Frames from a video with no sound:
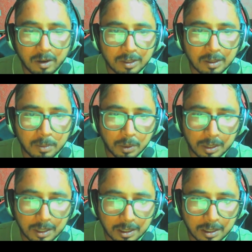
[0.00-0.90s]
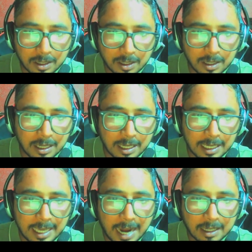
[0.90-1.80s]
board.
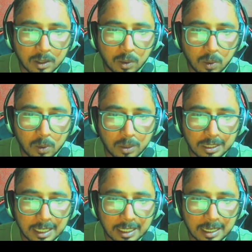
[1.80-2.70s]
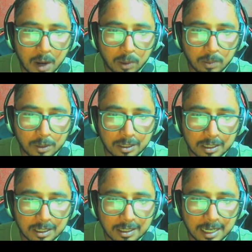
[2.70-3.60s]
He had a cozy little outpost in
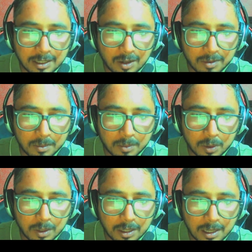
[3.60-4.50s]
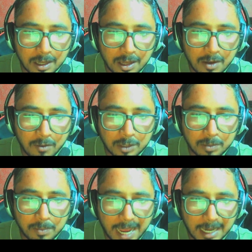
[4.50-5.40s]
the center of the board, which
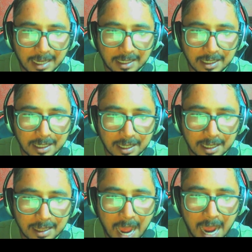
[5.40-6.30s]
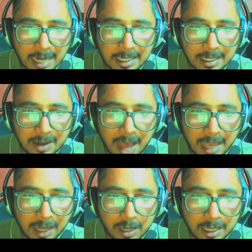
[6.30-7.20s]
meant that I
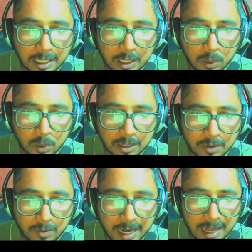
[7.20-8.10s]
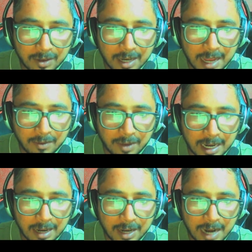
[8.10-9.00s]
could use it whenever and
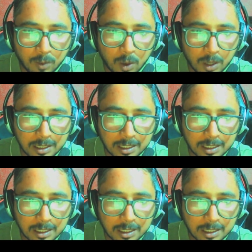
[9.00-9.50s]
wherever I wanted.